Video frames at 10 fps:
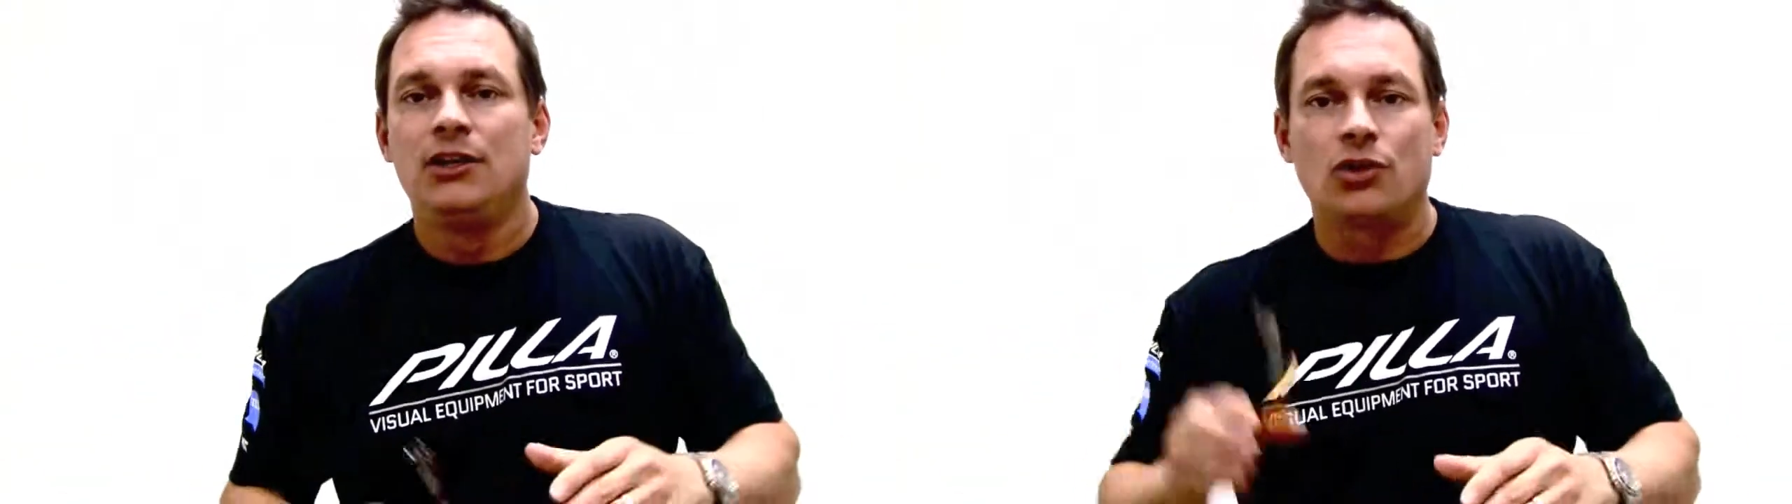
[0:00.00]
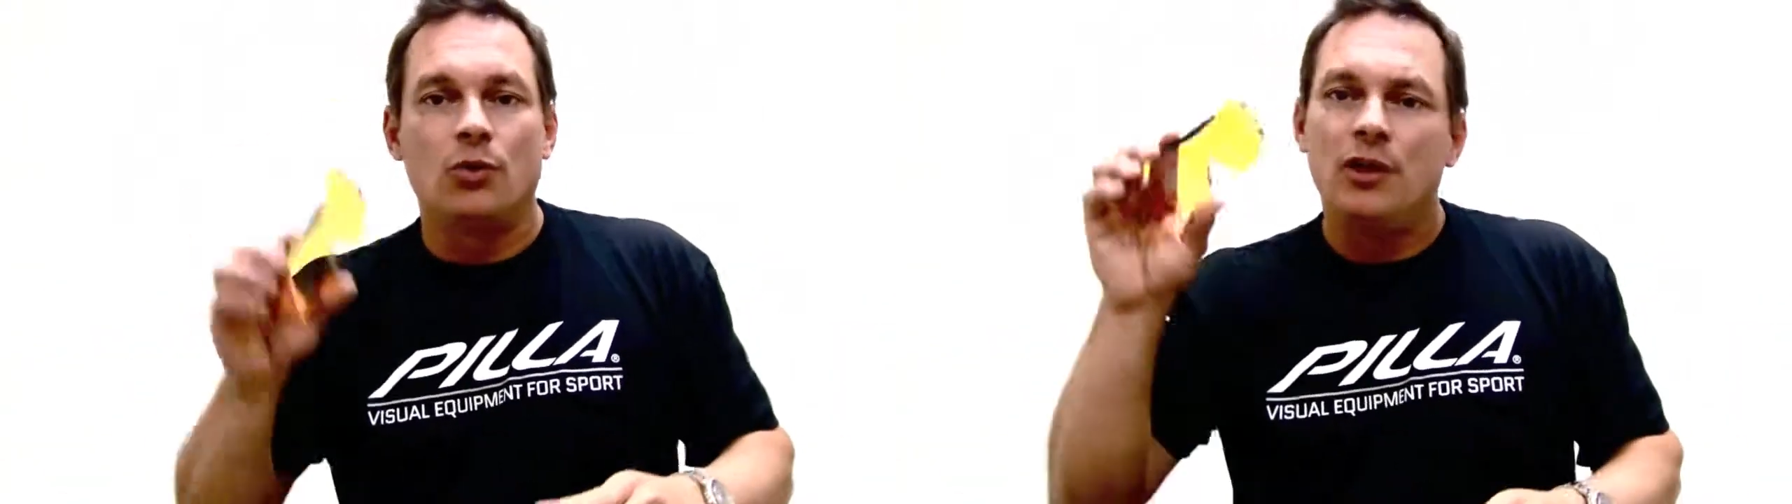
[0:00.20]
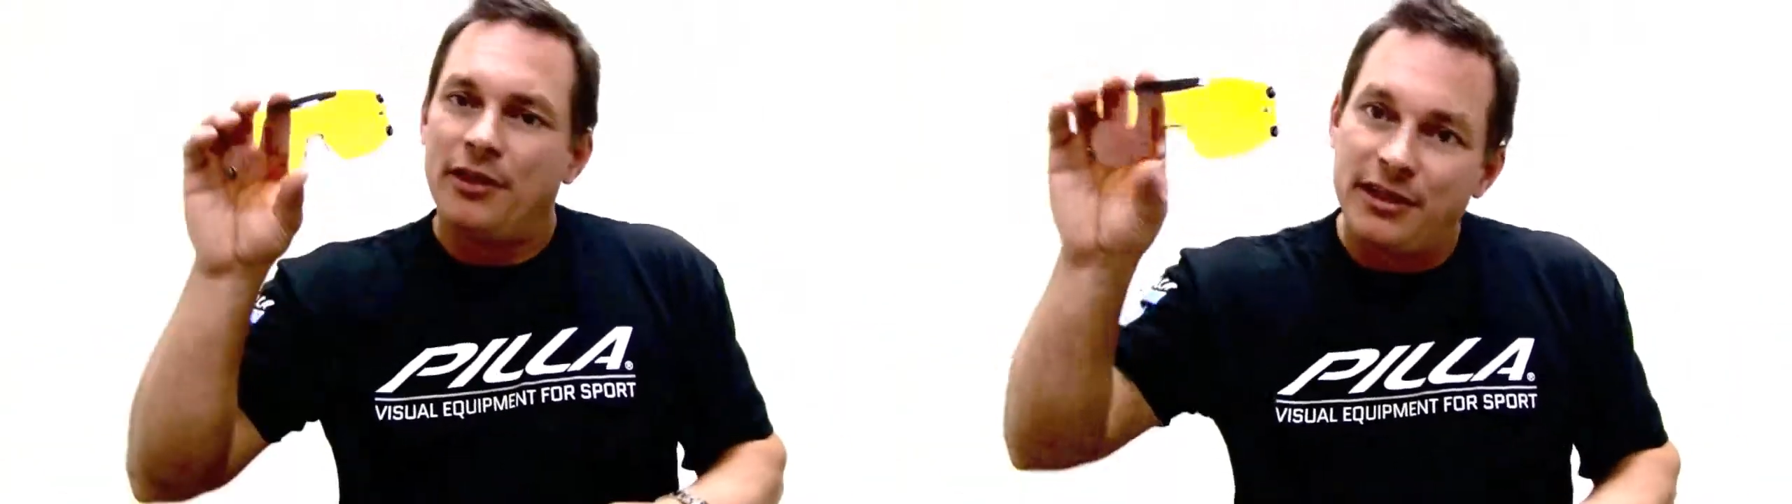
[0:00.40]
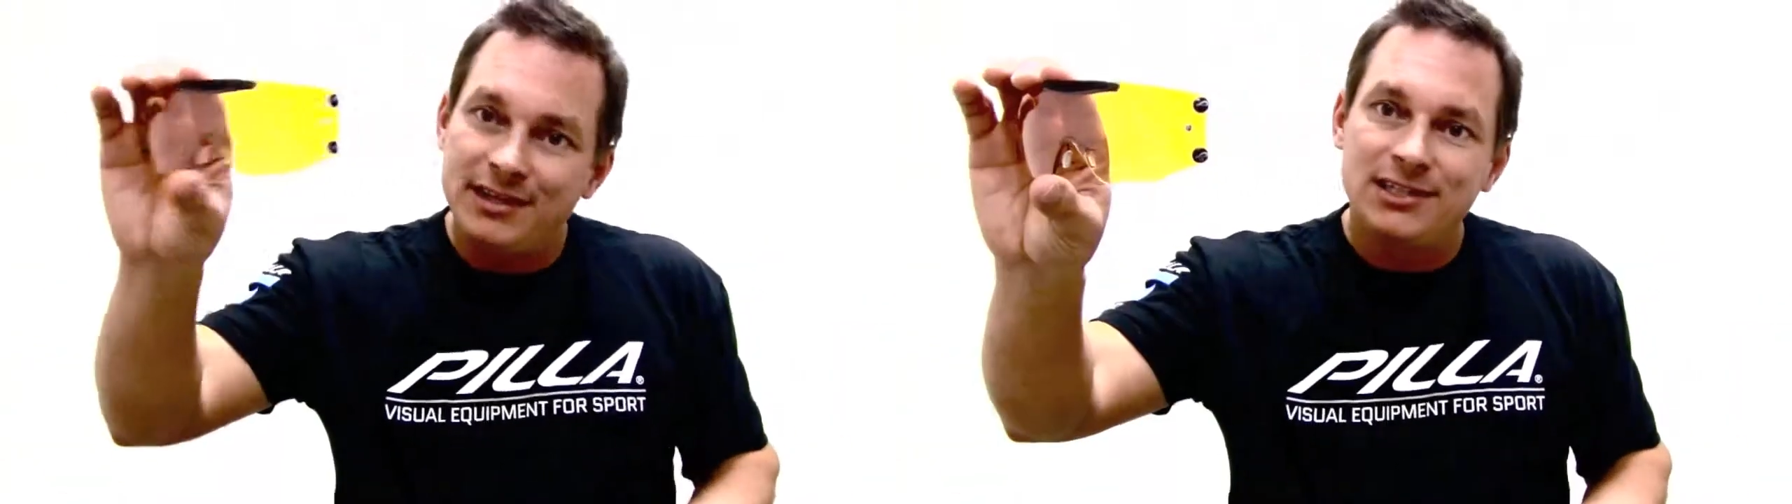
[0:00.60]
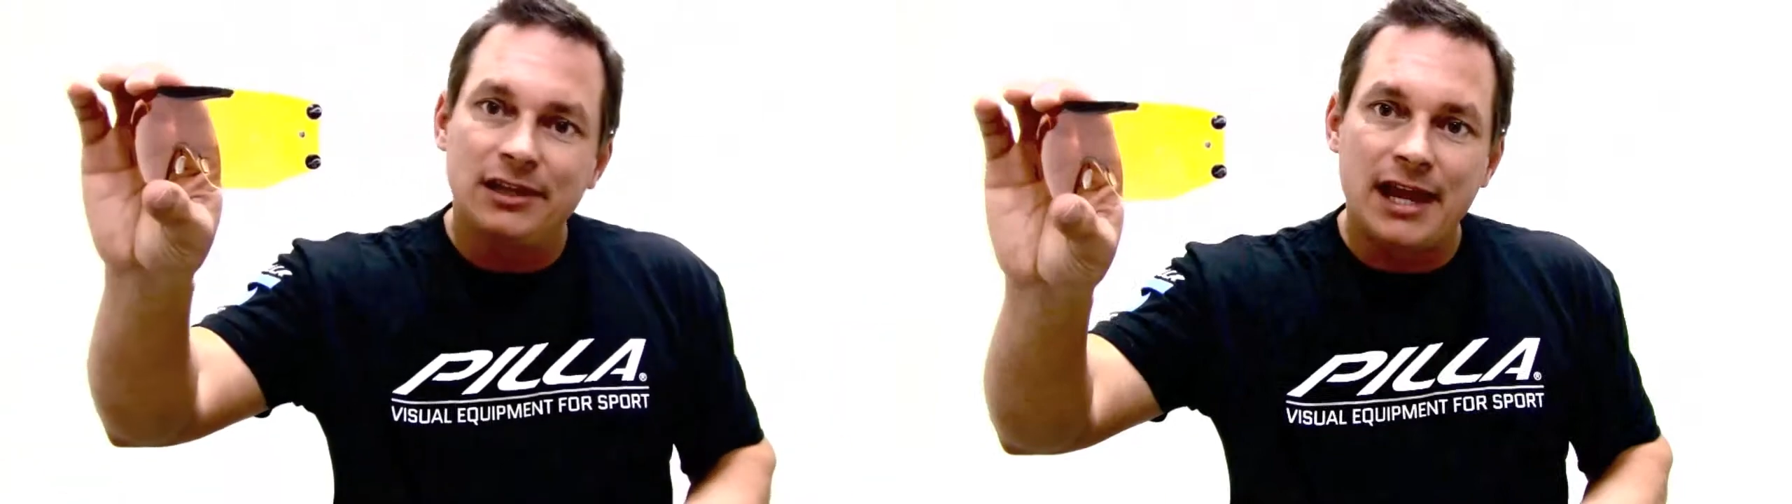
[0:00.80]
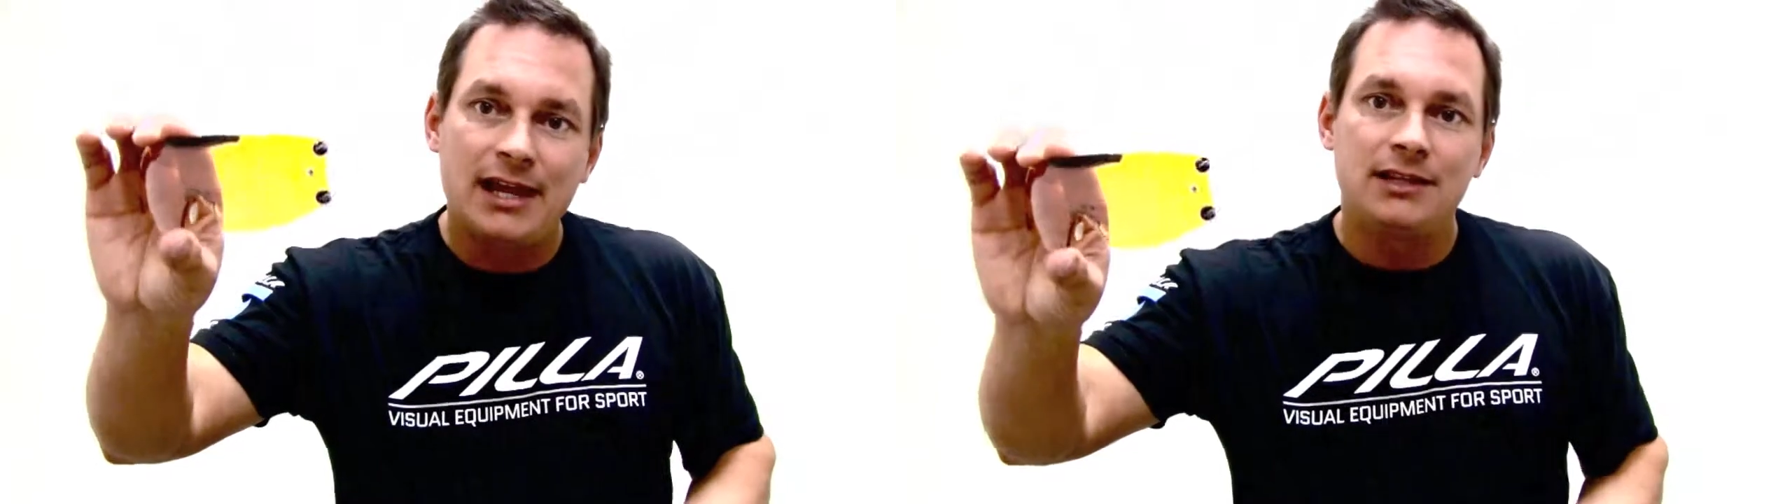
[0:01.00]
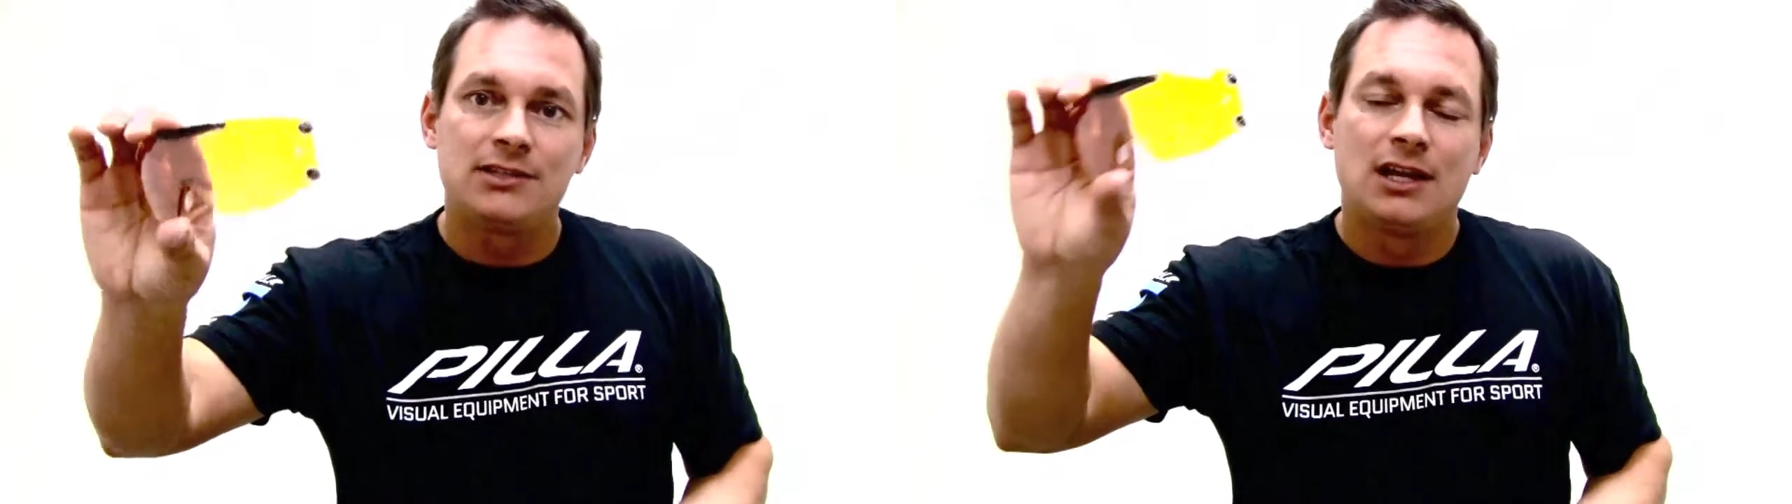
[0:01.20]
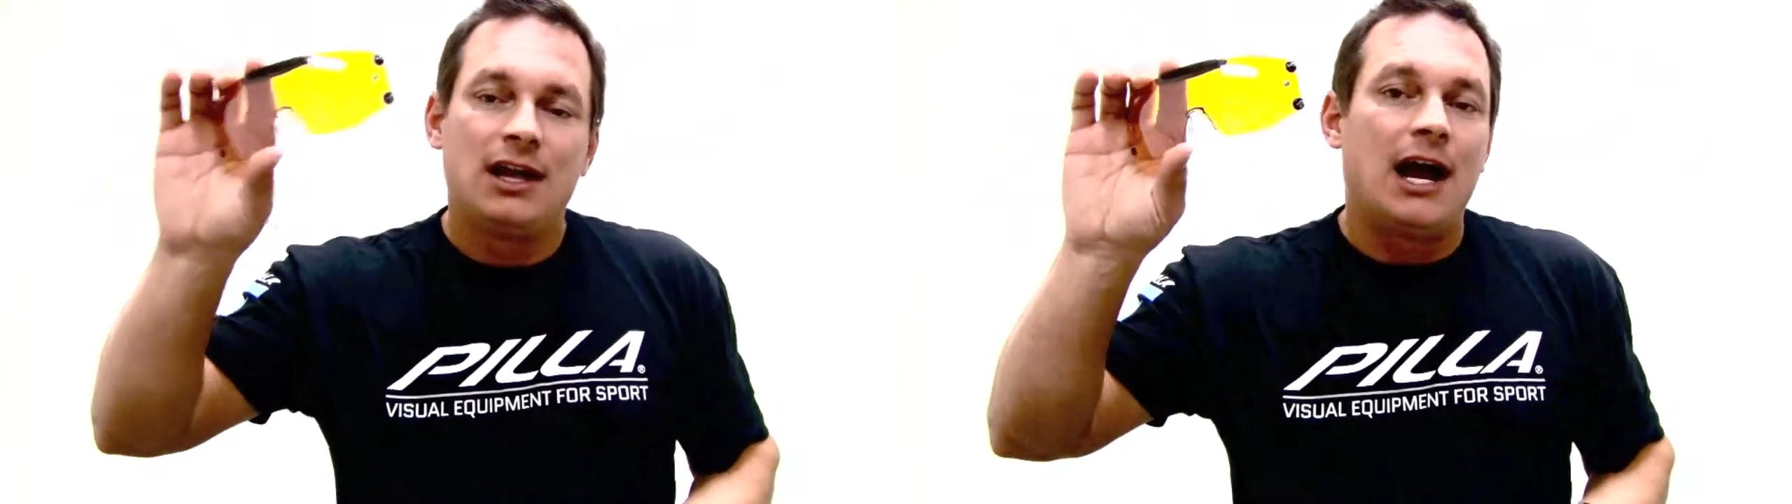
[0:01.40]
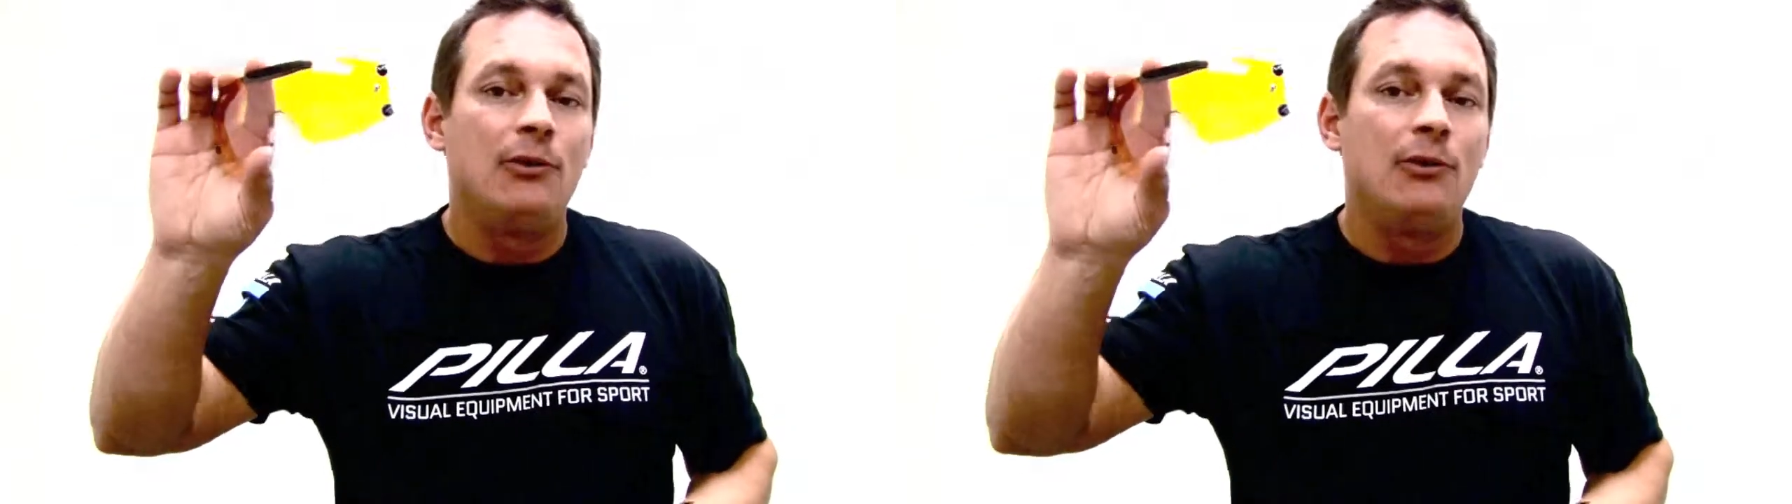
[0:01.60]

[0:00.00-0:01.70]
So this lens